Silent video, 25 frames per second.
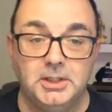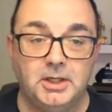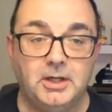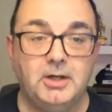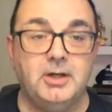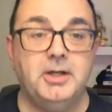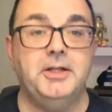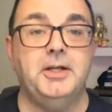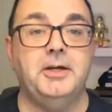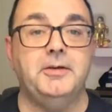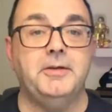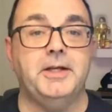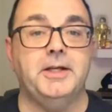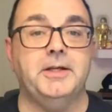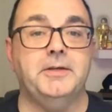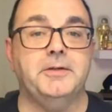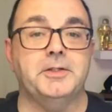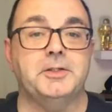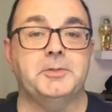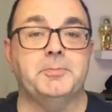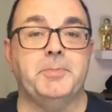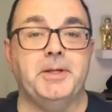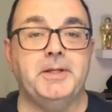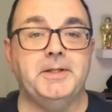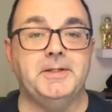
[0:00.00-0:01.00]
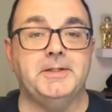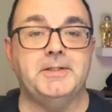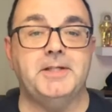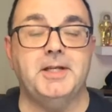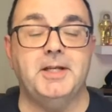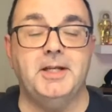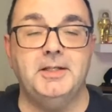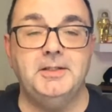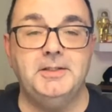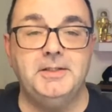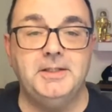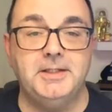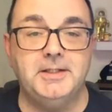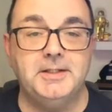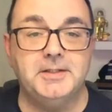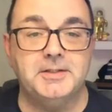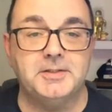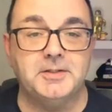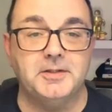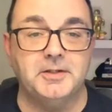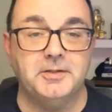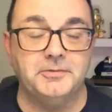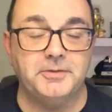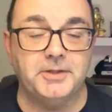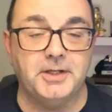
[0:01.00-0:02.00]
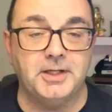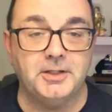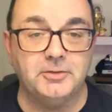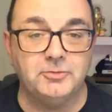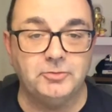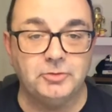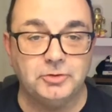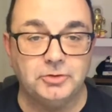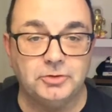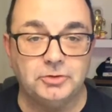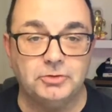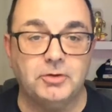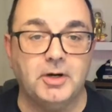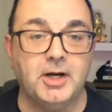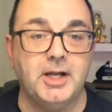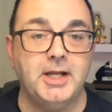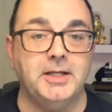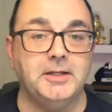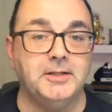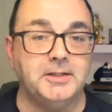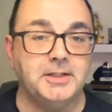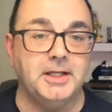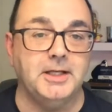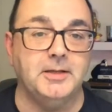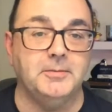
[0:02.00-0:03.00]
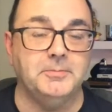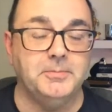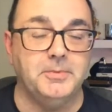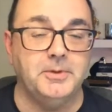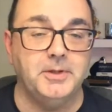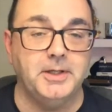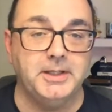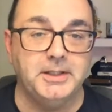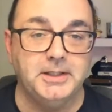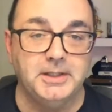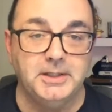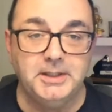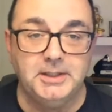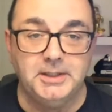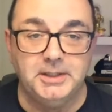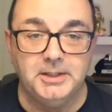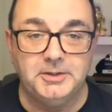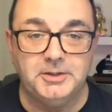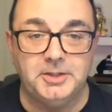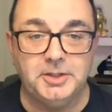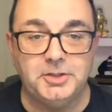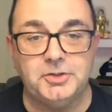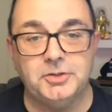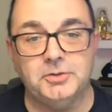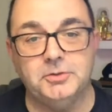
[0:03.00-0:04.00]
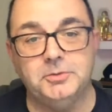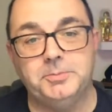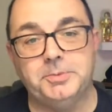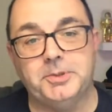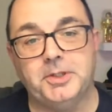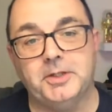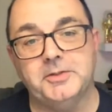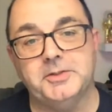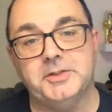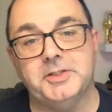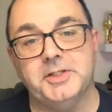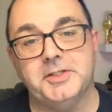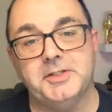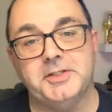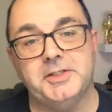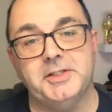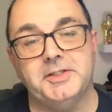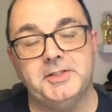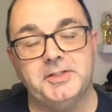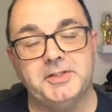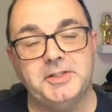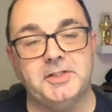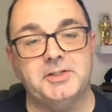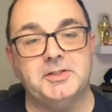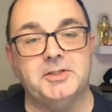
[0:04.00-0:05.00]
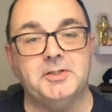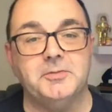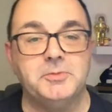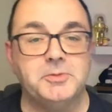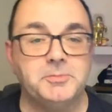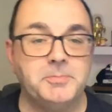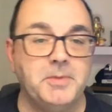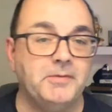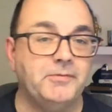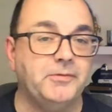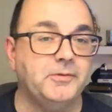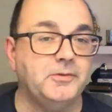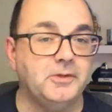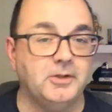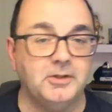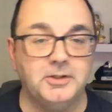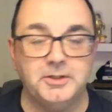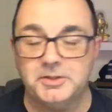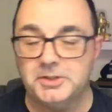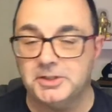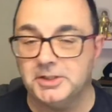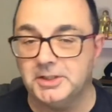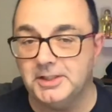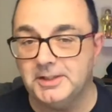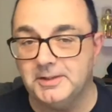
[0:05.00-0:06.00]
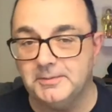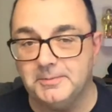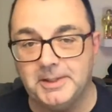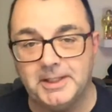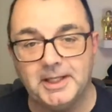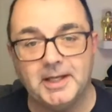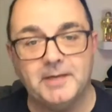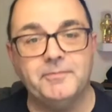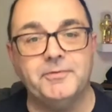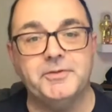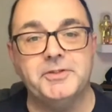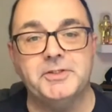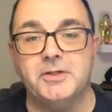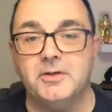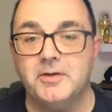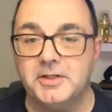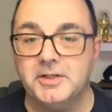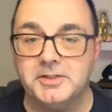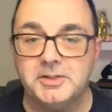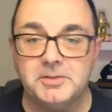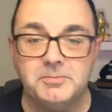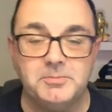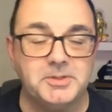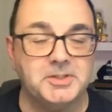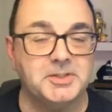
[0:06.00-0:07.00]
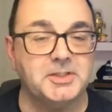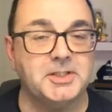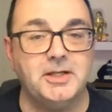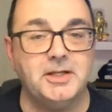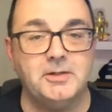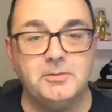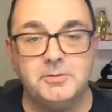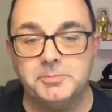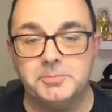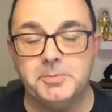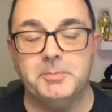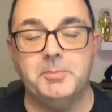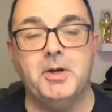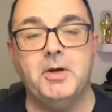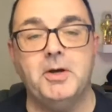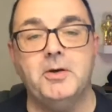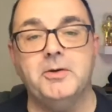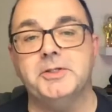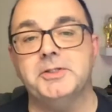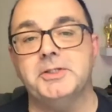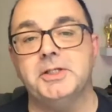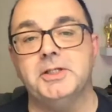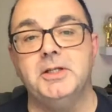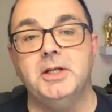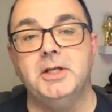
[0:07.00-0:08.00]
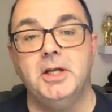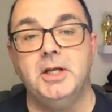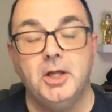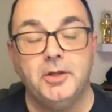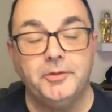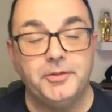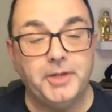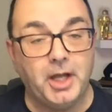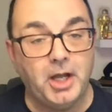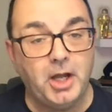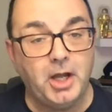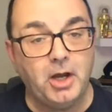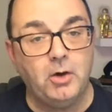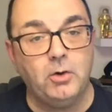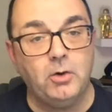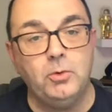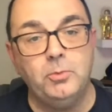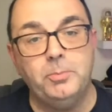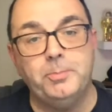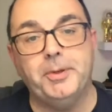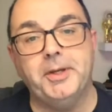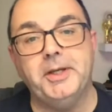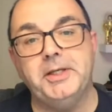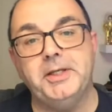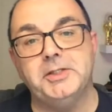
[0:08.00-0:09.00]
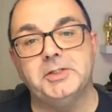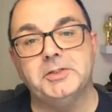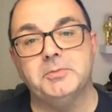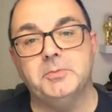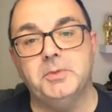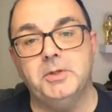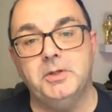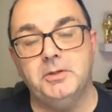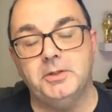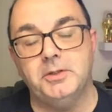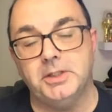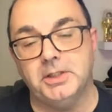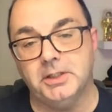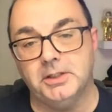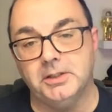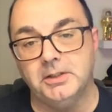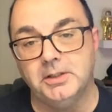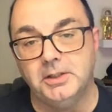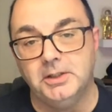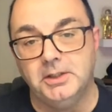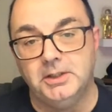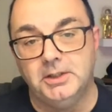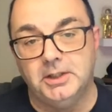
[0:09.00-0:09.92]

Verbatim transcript: I know that I spent 10 years and over 100 grand getting my digital processes, systems, methodology, the advertising, my sales, my marketing, the whole piece working.